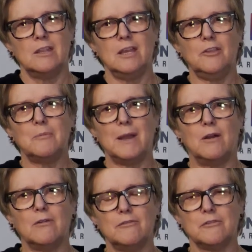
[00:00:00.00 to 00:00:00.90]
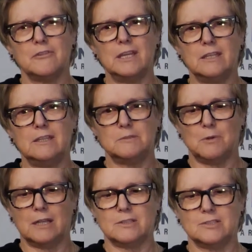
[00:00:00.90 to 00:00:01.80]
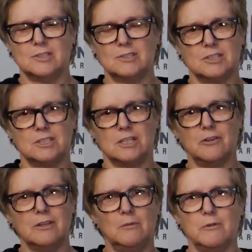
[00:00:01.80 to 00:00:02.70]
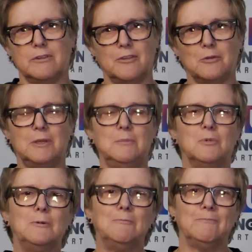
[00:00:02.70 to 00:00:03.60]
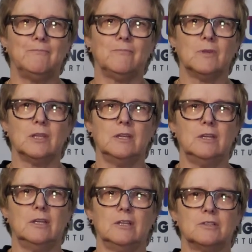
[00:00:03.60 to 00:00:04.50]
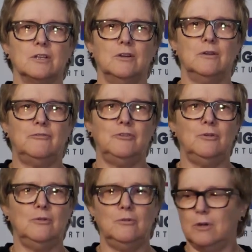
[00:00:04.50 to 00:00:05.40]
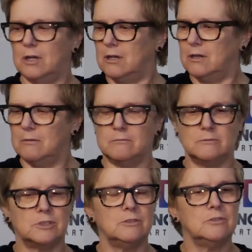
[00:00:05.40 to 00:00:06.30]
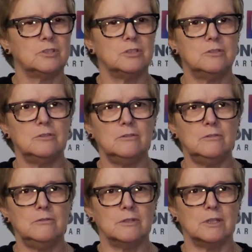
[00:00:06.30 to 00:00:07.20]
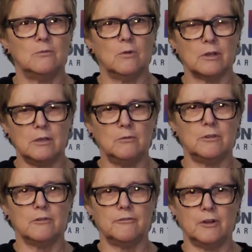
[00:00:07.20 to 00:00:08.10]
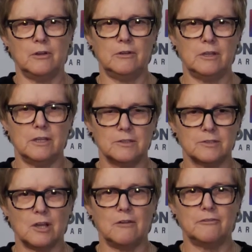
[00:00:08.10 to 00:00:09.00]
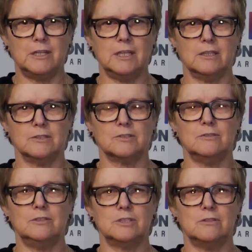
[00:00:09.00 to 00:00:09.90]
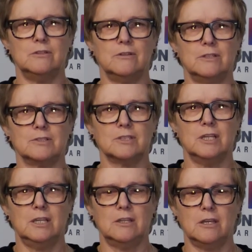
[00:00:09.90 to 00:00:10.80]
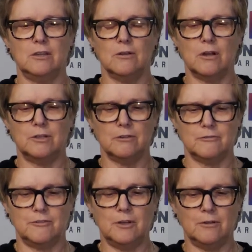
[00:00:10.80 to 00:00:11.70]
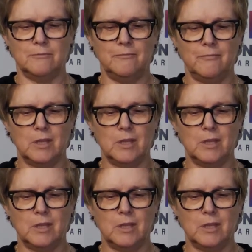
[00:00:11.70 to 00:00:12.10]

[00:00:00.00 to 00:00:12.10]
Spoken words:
The other powerful thing in these practices is sharing them with other people. So if you choose to do working with your phone and then softening as soon as you notice that you're on your phone,